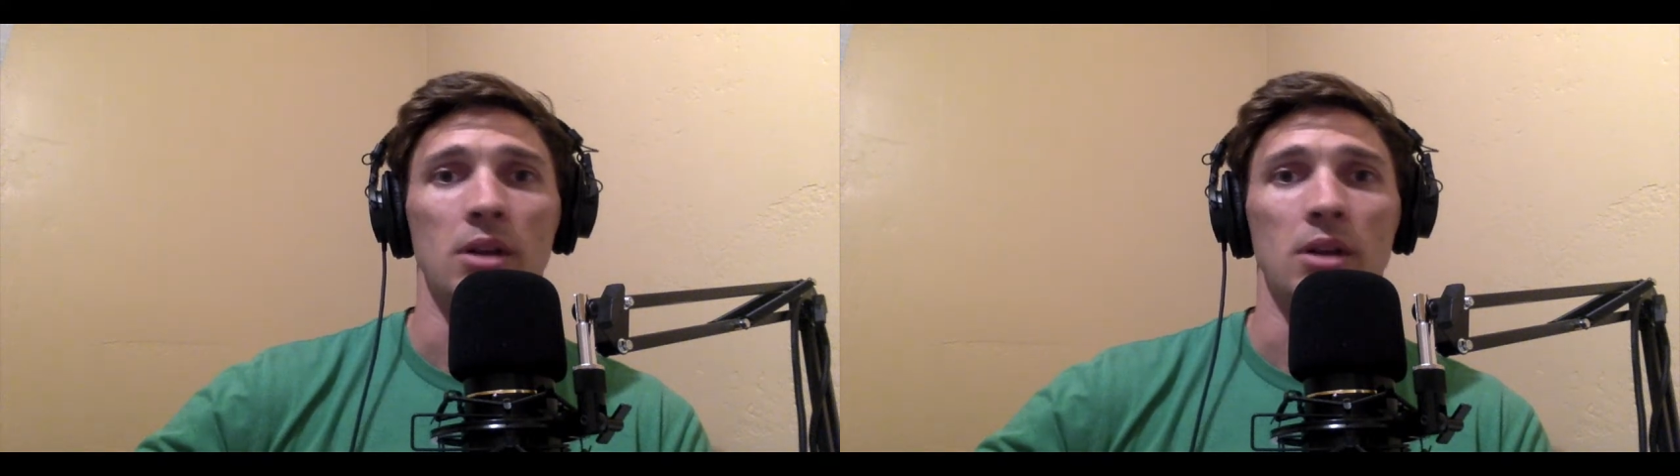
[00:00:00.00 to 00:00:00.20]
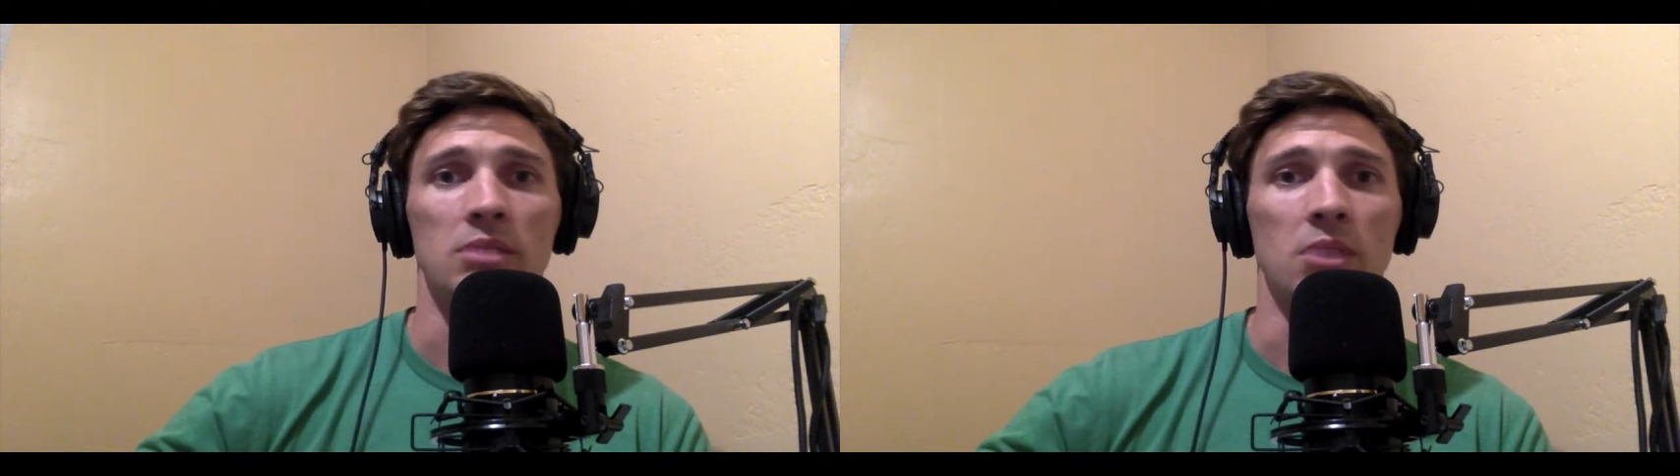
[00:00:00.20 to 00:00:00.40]

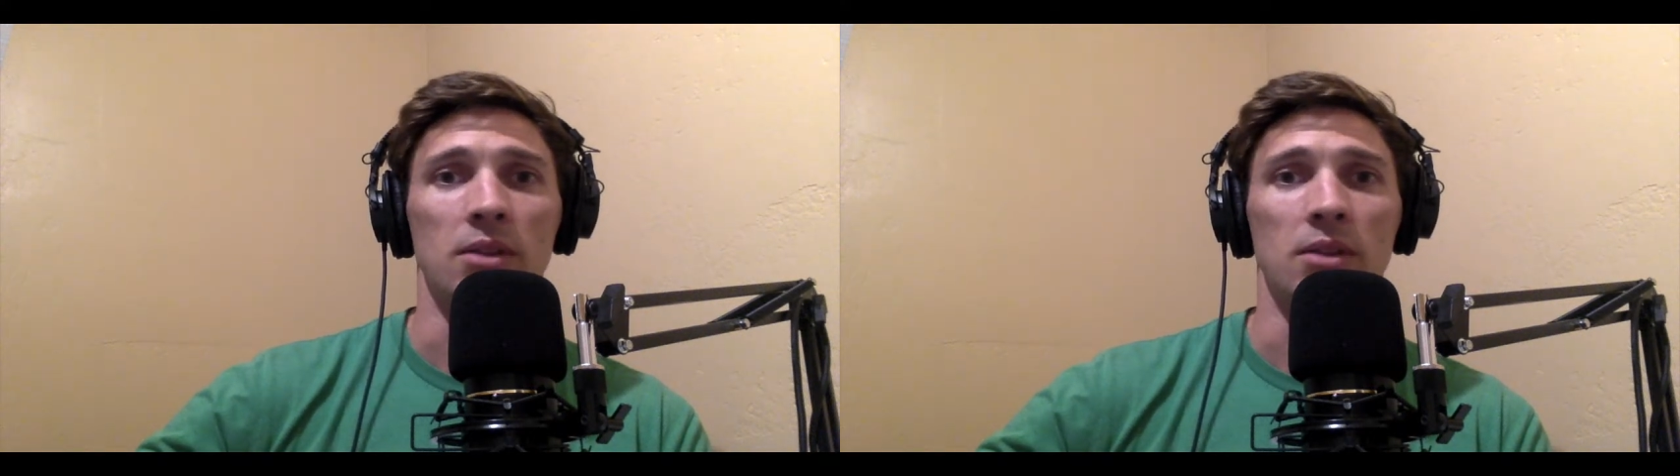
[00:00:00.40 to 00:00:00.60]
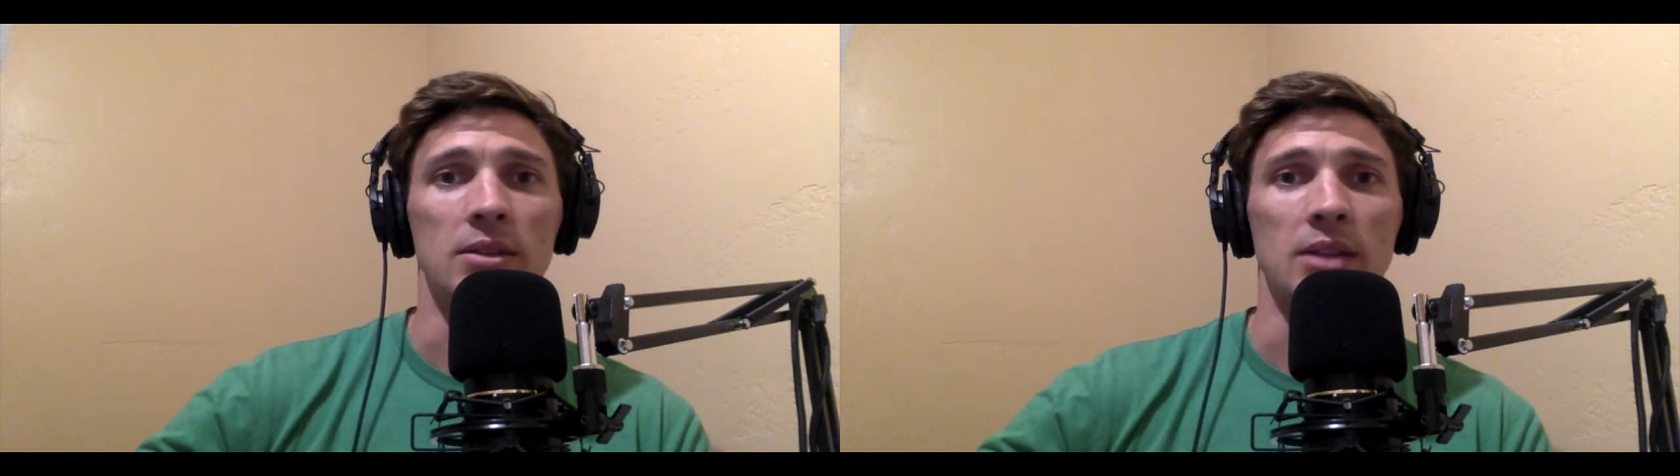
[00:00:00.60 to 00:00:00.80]
not
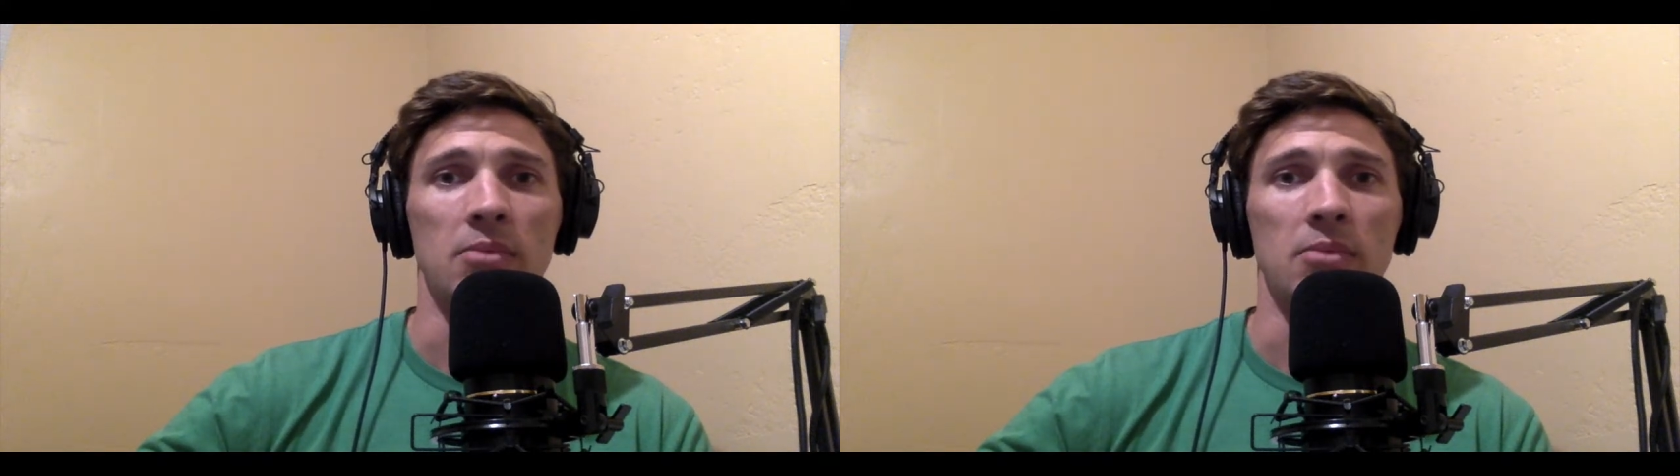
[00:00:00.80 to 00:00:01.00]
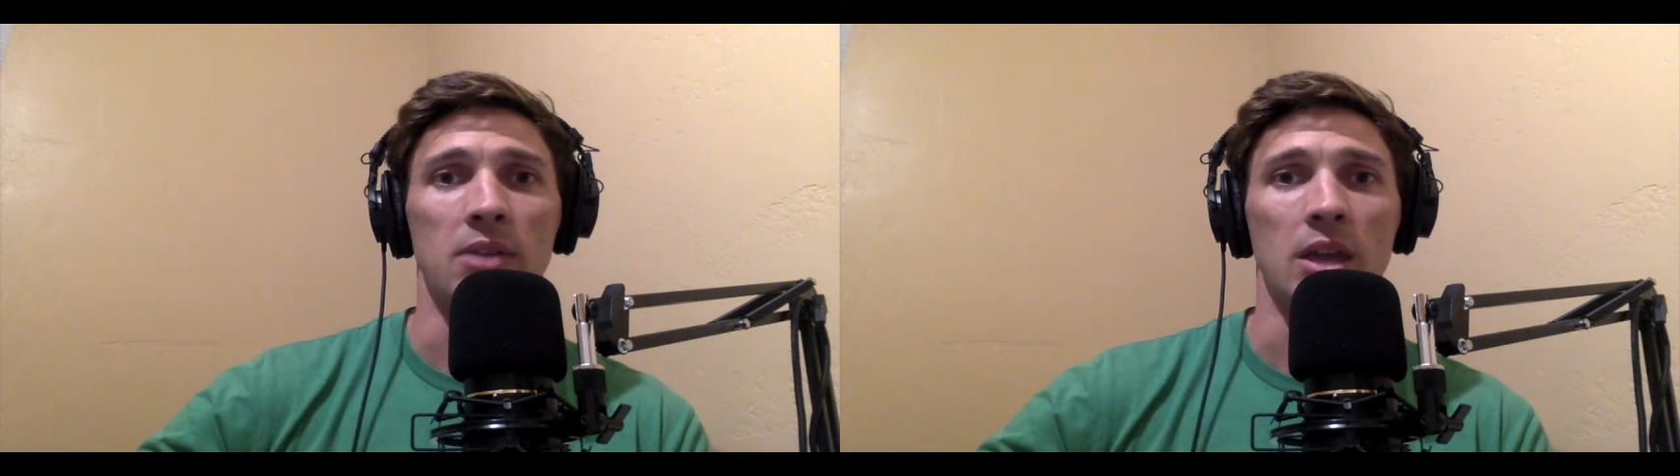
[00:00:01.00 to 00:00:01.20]
smelling the
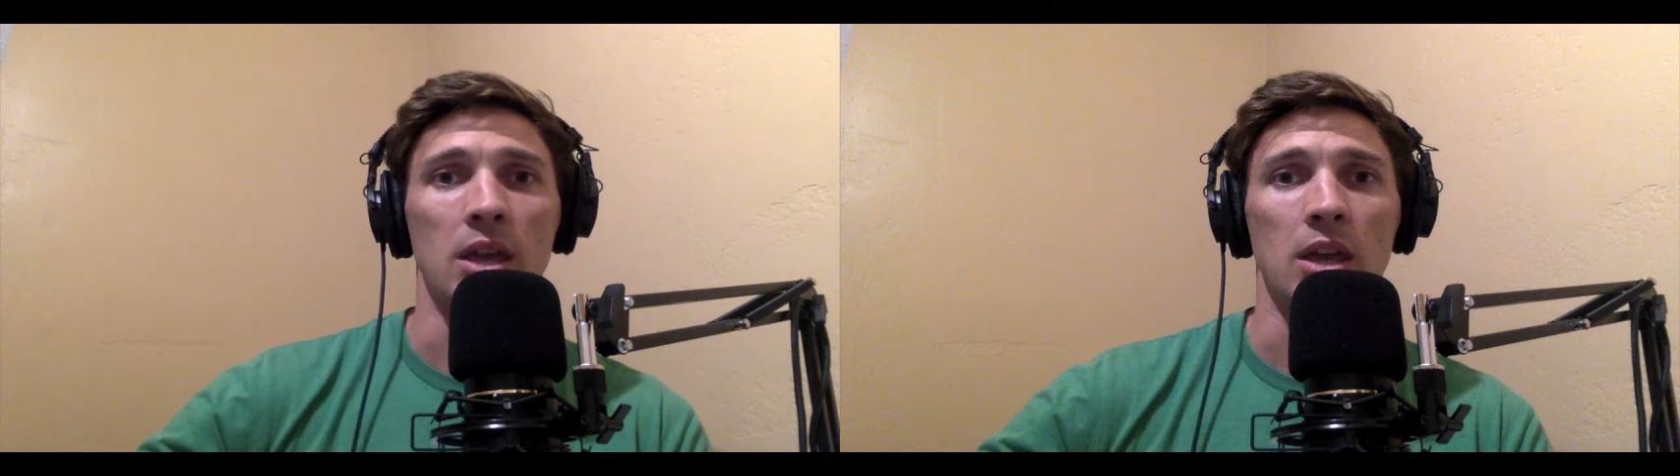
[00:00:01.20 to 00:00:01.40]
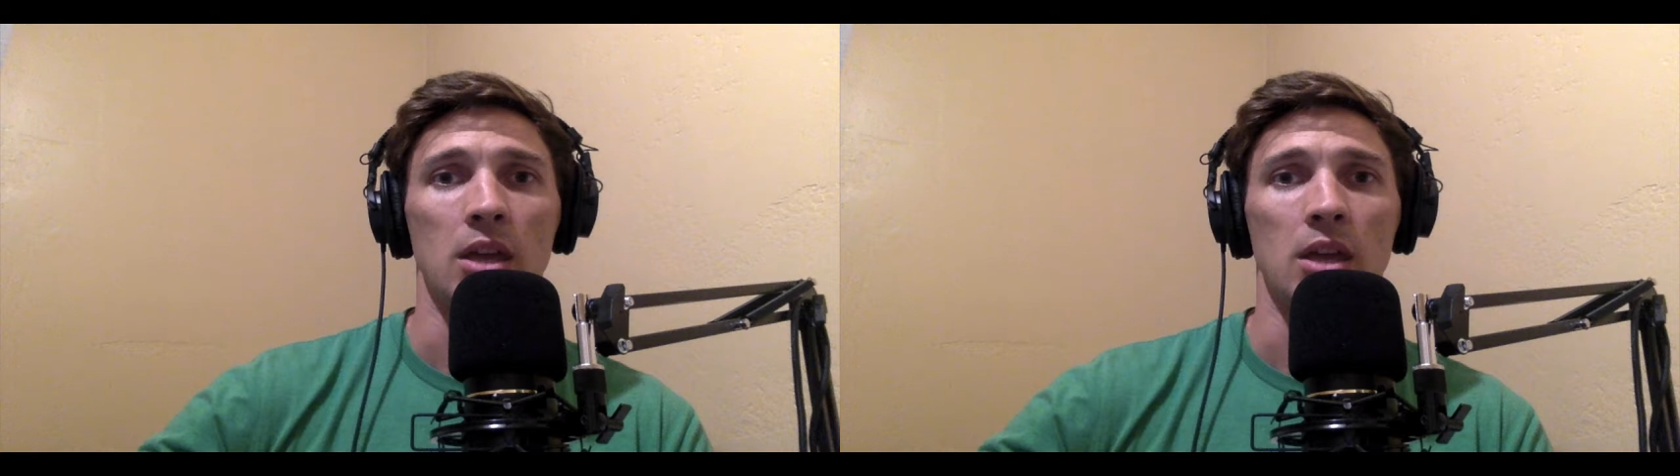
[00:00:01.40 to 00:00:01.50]
same thing.